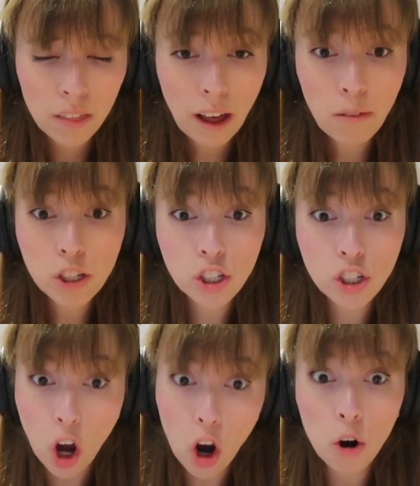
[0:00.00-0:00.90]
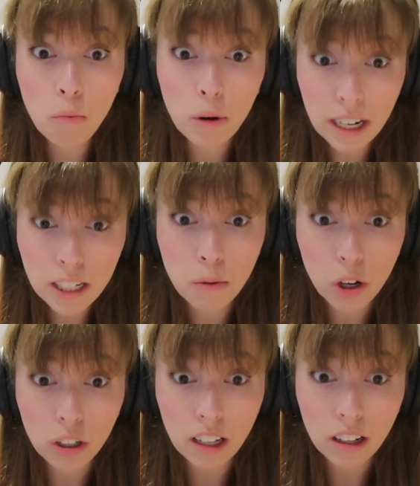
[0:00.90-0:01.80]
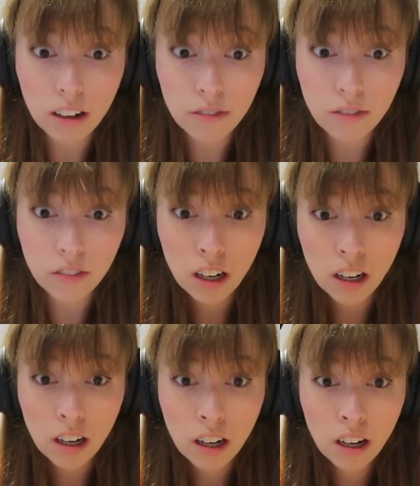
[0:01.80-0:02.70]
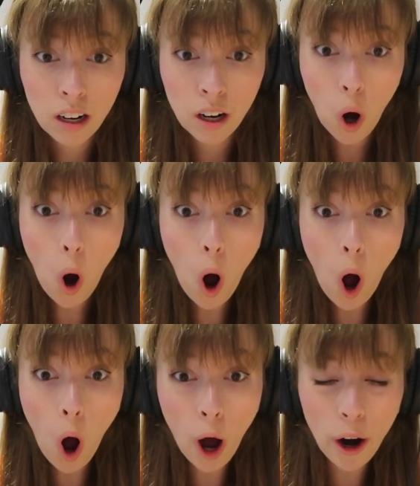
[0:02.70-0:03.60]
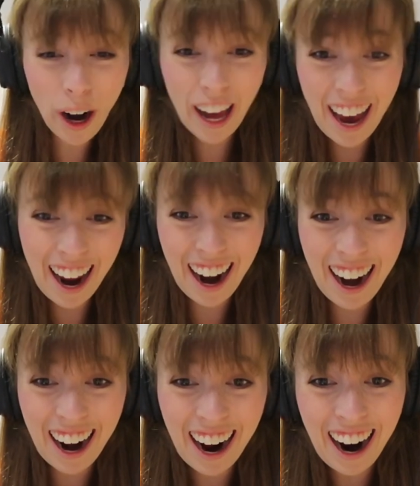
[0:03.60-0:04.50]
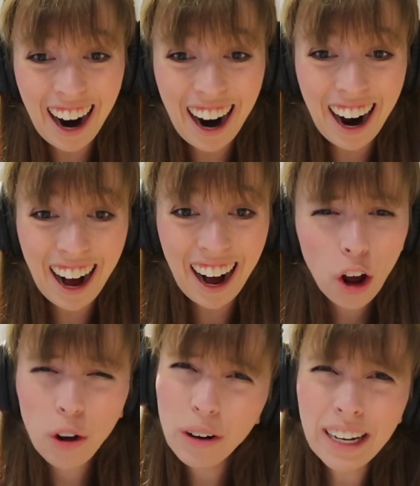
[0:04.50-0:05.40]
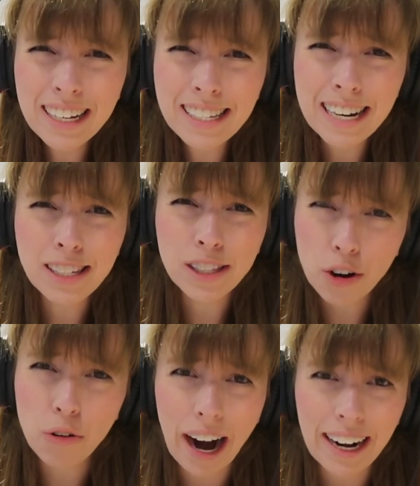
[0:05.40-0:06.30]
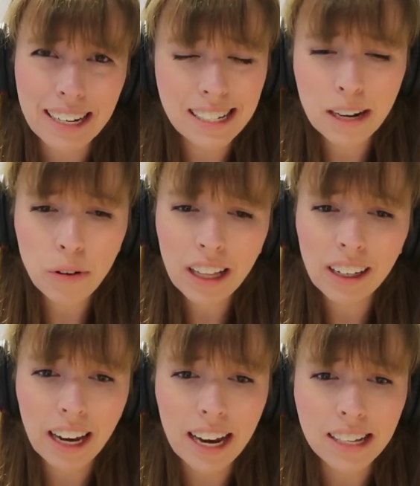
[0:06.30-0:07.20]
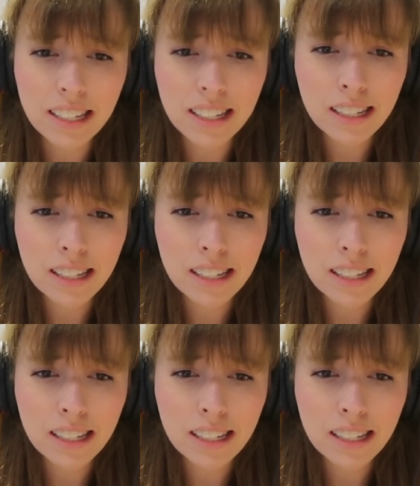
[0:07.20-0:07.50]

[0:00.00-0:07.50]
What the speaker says: That was so predictable, Lilith. Oh, Hootie! Hootie is just the greatest. He really is.